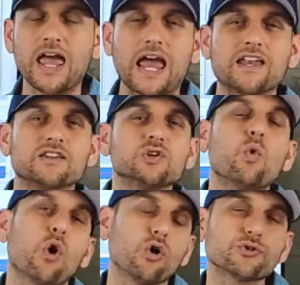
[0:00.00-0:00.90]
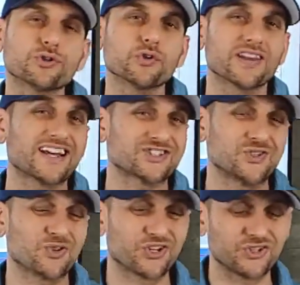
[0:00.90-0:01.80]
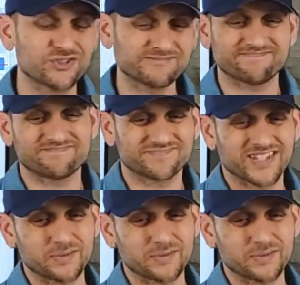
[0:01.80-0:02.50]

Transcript: And you also, the last thing you want to do